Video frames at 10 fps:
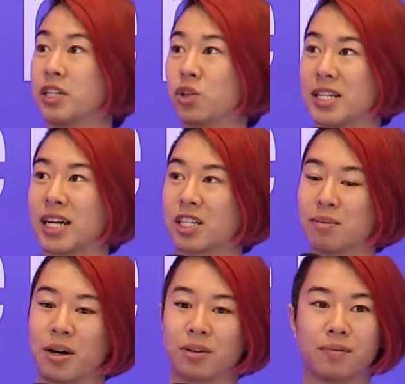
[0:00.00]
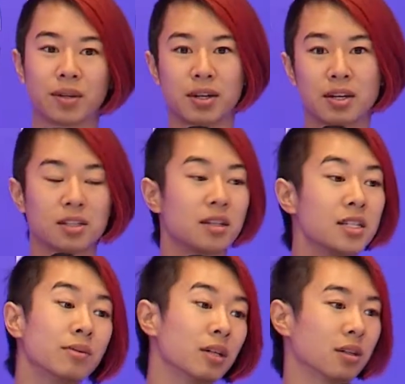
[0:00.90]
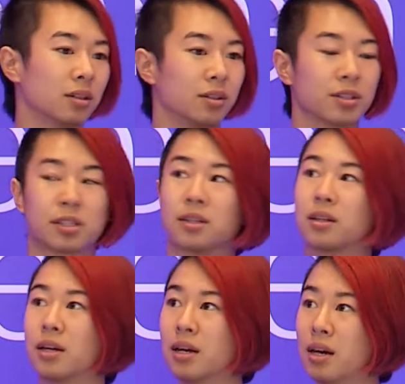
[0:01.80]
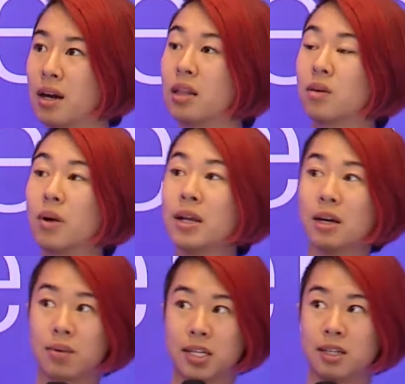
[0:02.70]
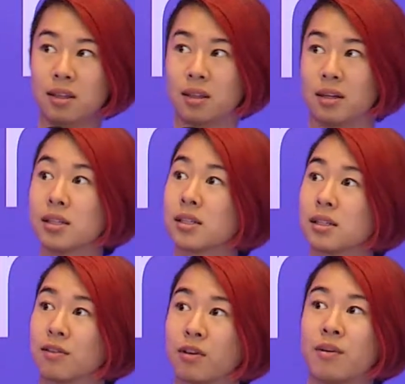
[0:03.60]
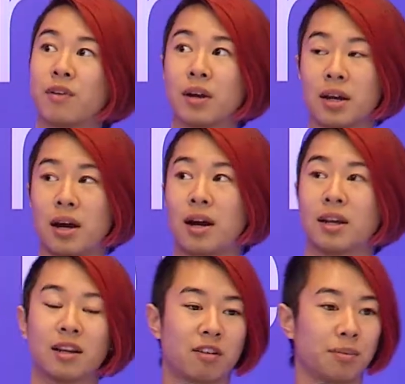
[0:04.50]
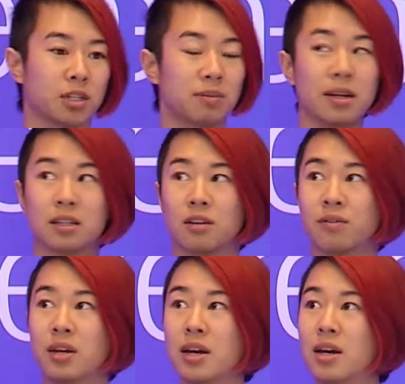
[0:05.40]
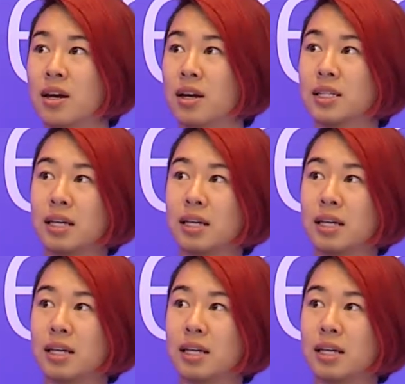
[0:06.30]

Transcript: transaction model. So these were our goals. And the way that we did this, from a very high level perspective, is